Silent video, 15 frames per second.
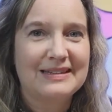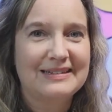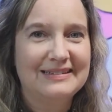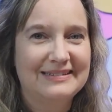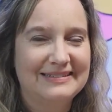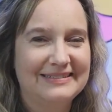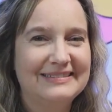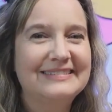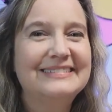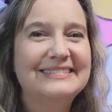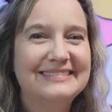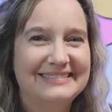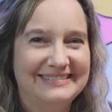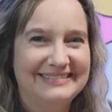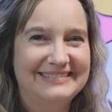
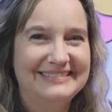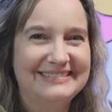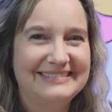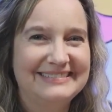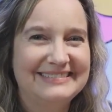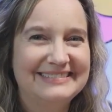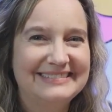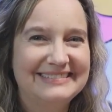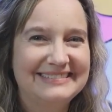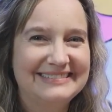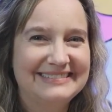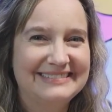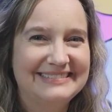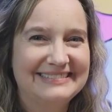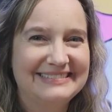
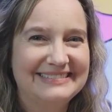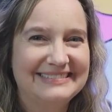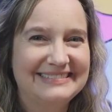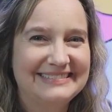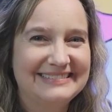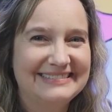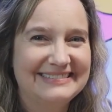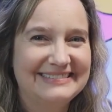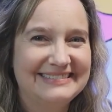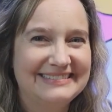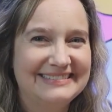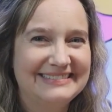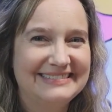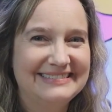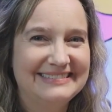
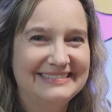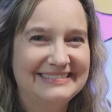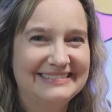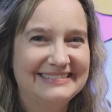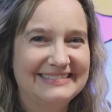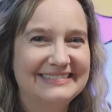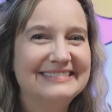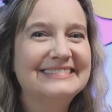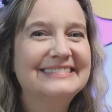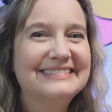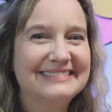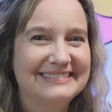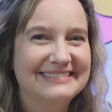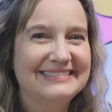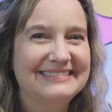
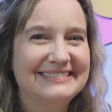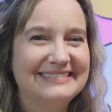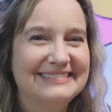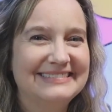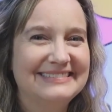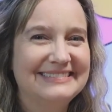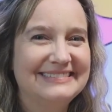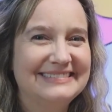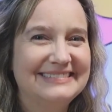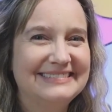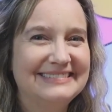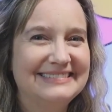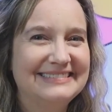(silent)